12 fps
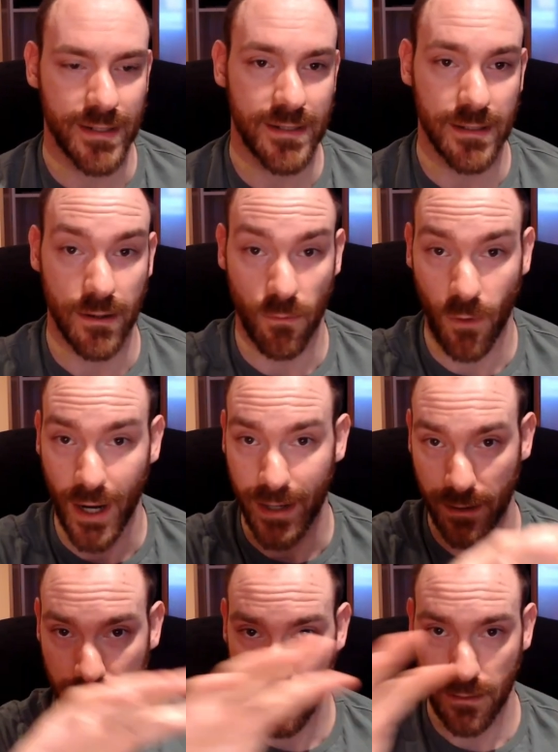to the white
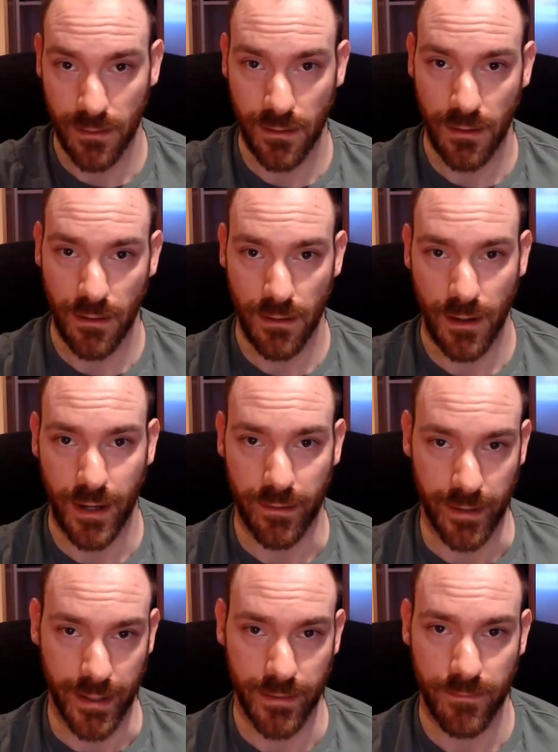
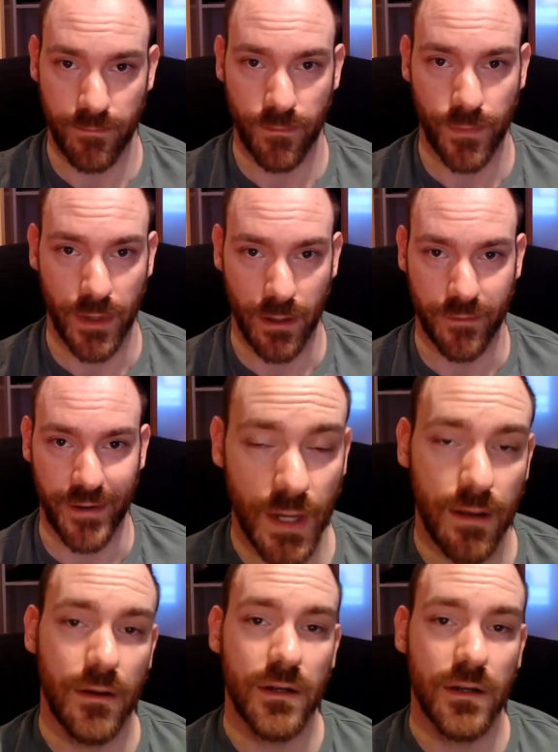area of yang.